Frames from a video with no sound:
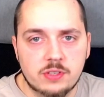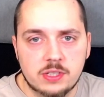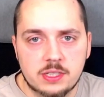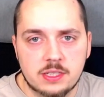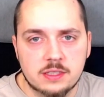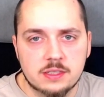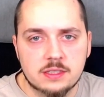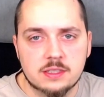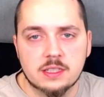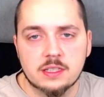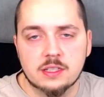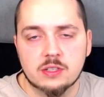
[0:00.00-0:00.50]
it
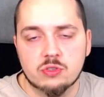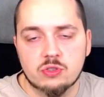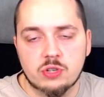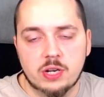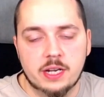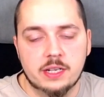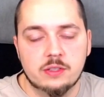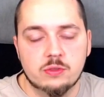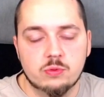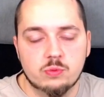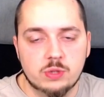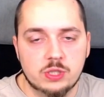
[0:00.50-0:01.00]
is a
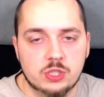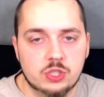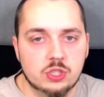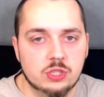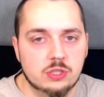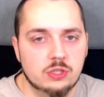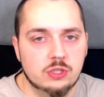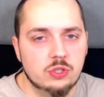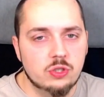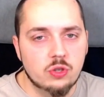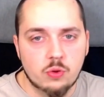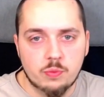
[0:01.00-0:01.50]
grind
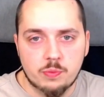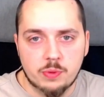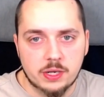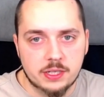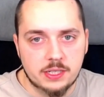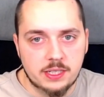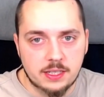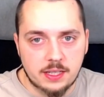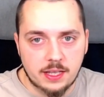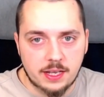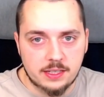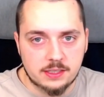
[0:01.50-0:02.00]
which
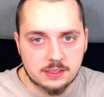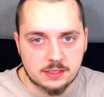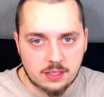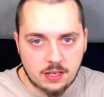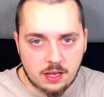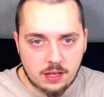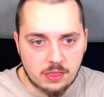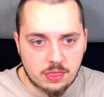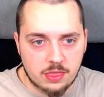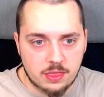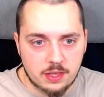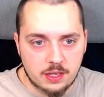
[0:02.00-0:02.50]
nobody likes,
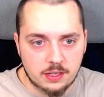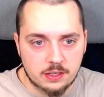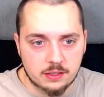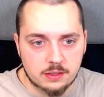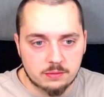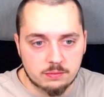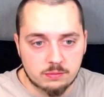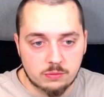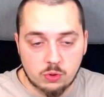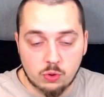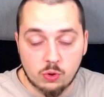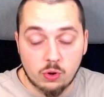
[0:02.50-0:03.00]
I think.
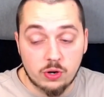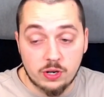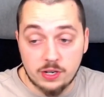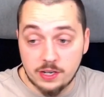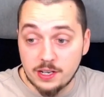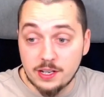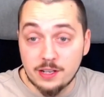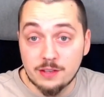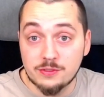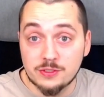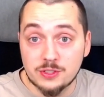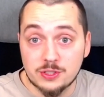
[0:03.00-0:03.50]
Or
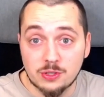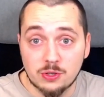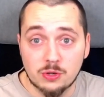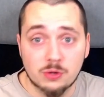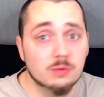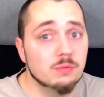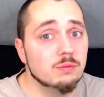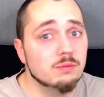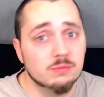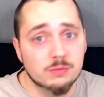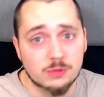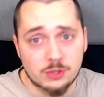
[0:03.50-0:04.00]
if
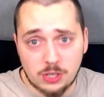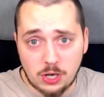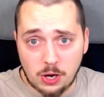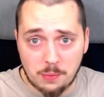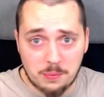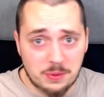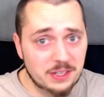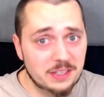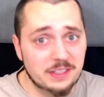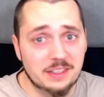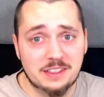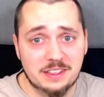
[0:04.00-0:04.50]
so,
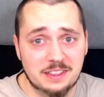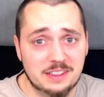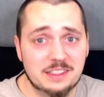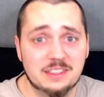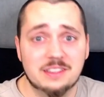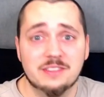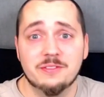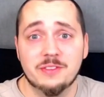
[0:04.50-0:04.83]
comment it in the